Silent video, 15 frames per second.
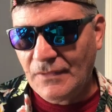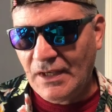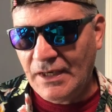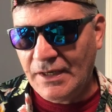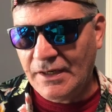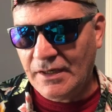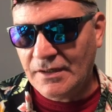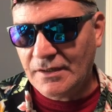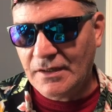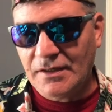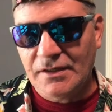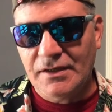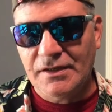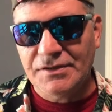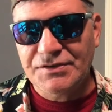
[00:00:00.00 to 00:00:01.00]
in
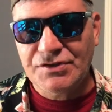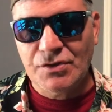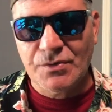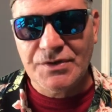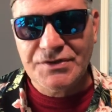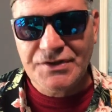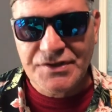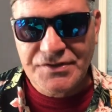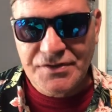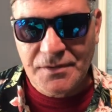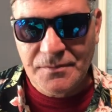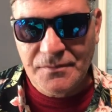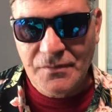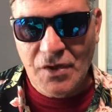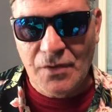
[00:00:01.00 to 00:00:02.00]
a sewer
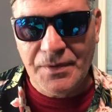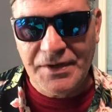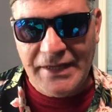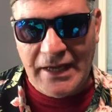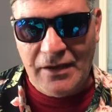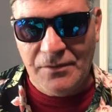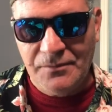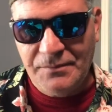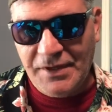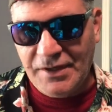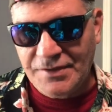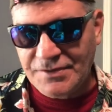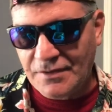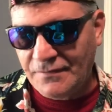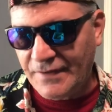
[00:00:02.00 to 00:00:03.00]
system going down
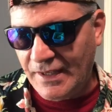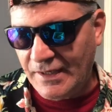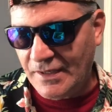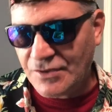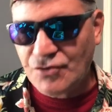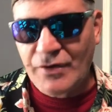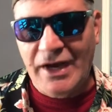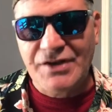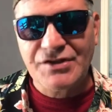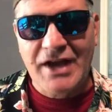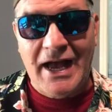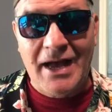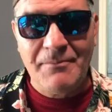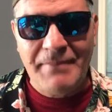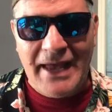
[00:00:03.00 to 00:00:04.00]
because of the trash
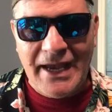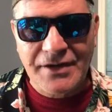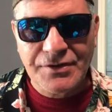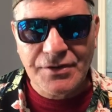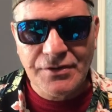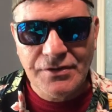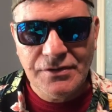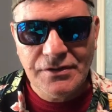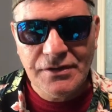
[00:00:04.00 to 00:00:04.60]
compactor,